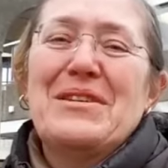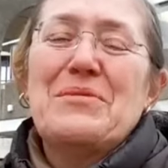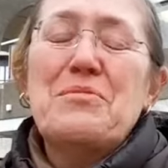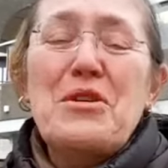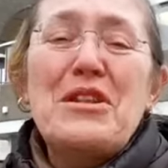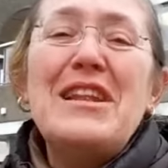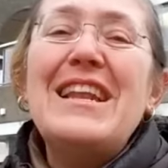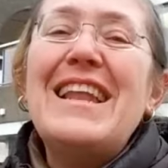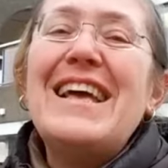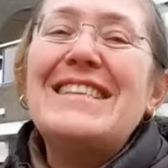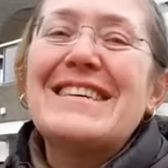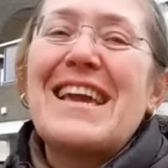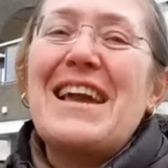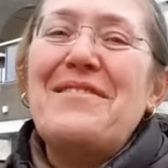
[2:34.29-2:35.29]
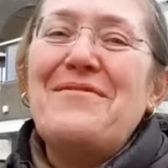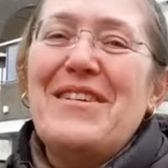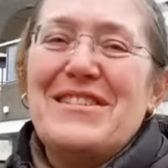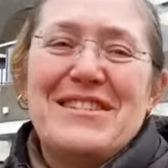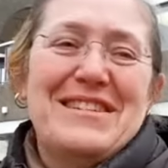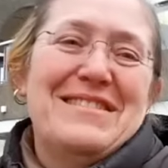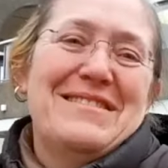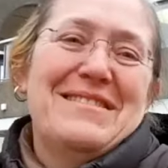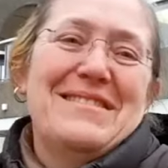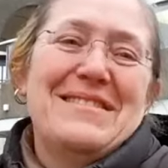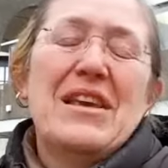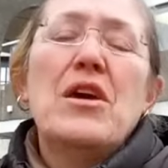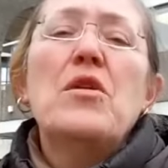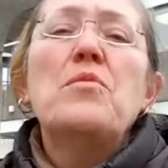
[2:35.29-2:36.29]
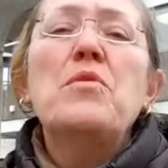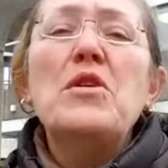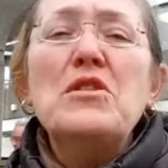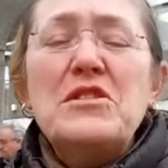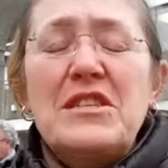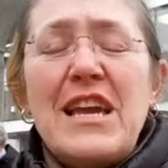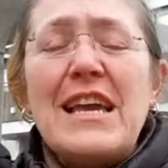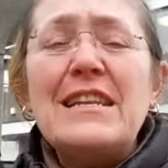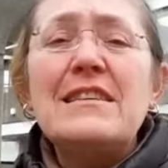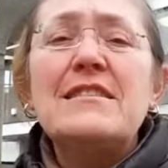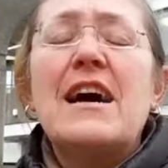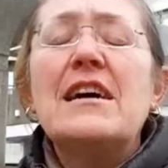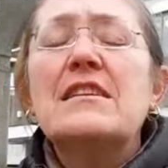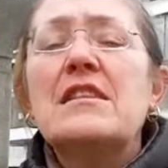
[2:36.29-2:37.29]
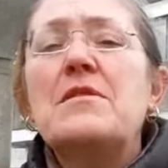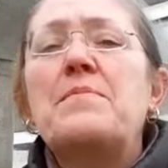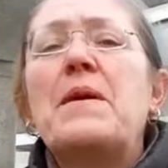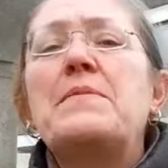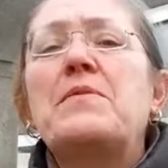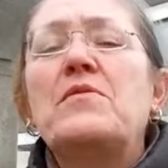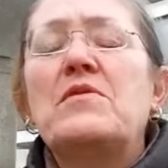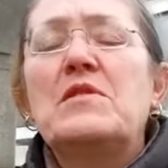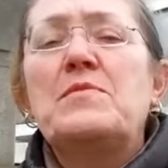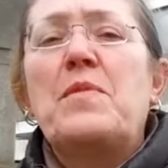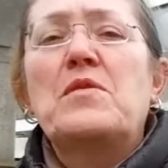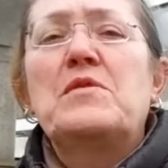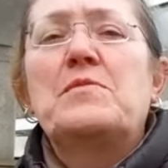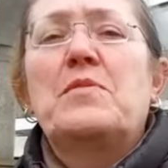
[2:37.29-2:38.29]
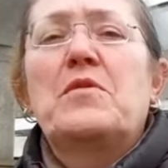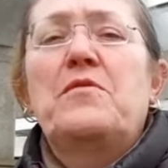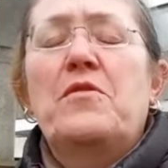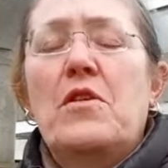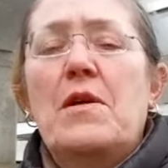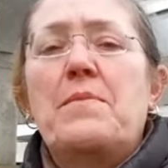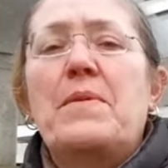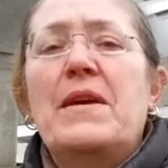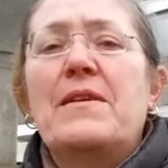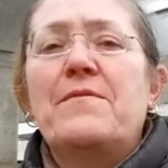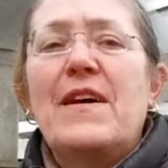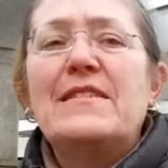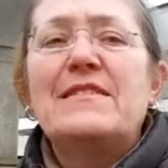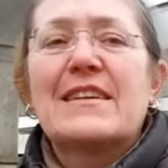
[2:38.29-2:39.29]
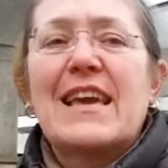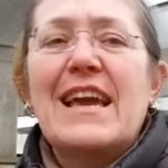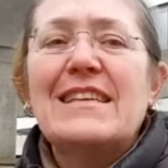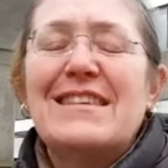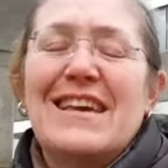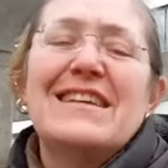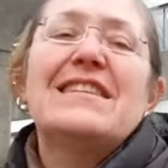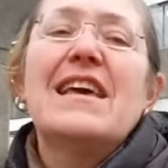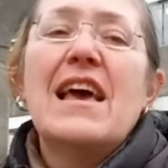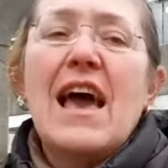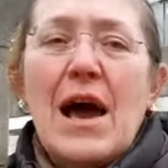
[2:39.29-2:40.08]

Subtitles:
Will the letter get written? Will genocide and the people responsible for it be investigated?